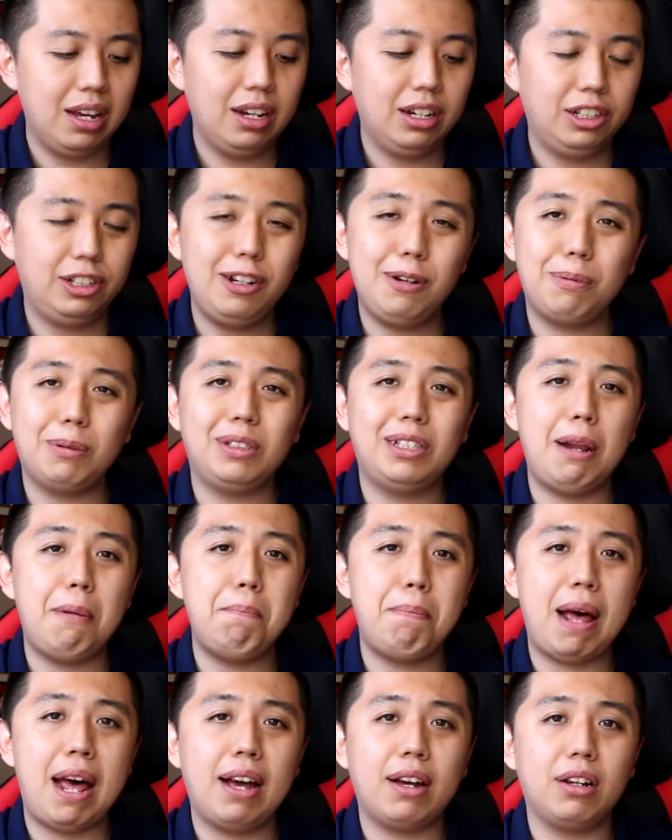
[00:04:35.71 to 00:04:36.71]
2%
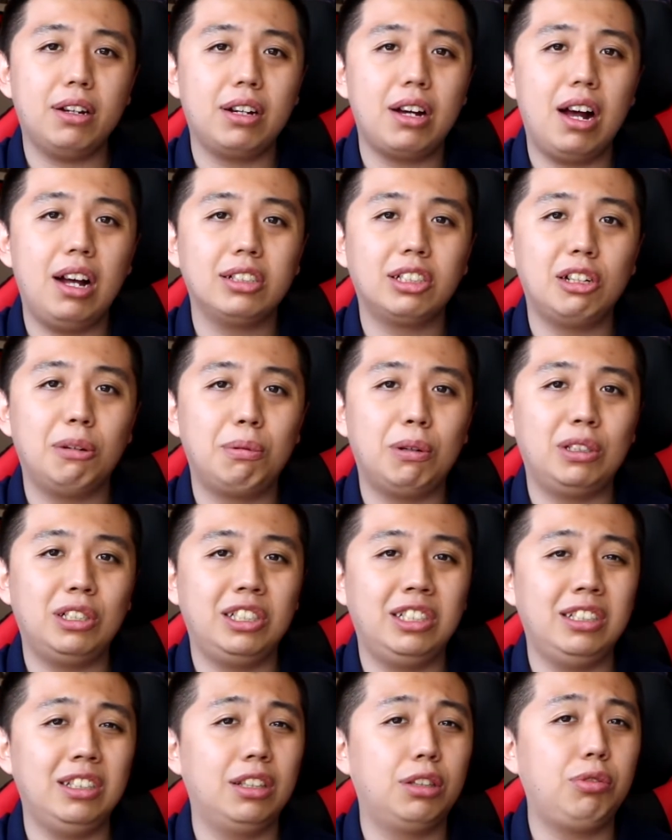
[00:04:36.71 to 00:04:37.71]
back on Costco
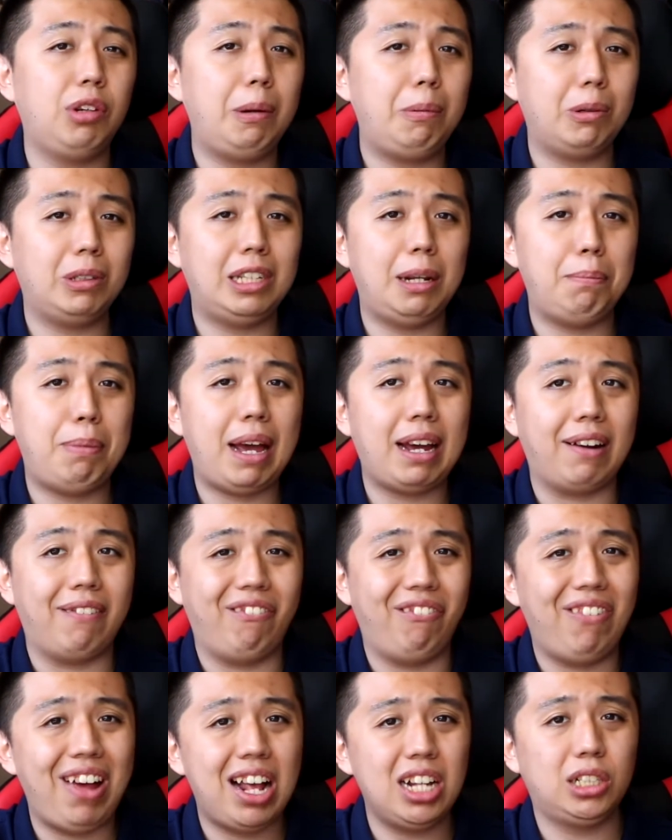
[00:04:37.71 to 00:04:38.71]
purchases, and 3% back
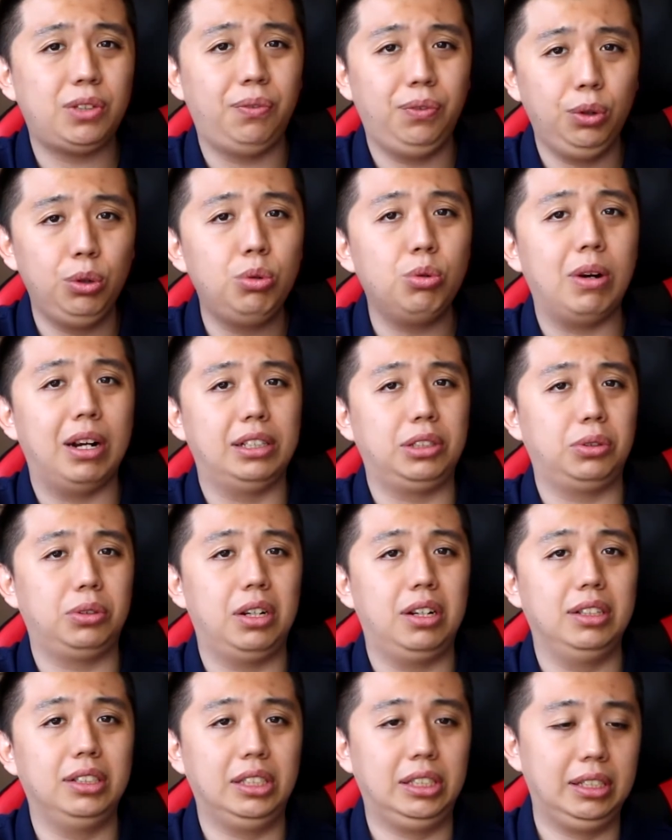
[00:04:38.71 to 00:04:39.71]
at fast food
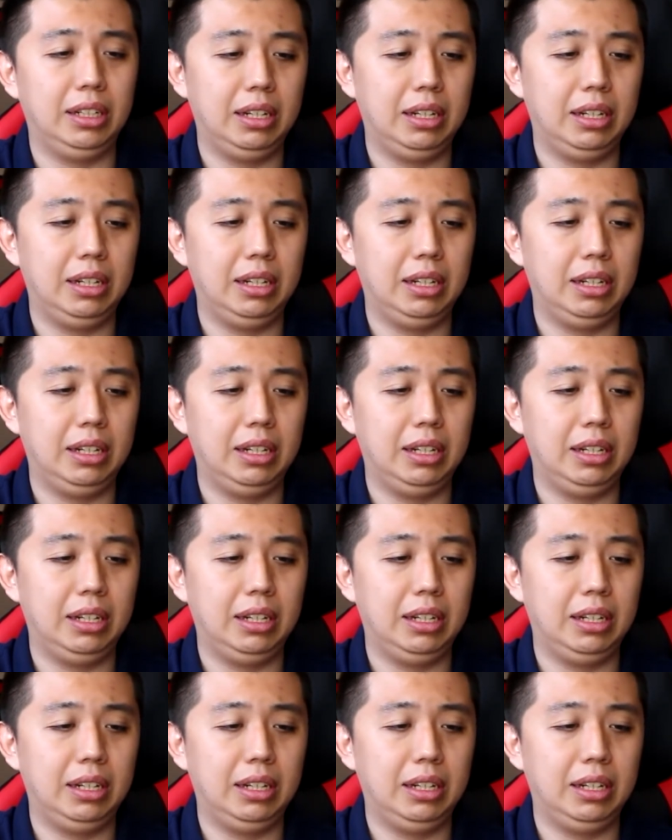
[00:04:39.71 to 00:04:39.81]
restaurants.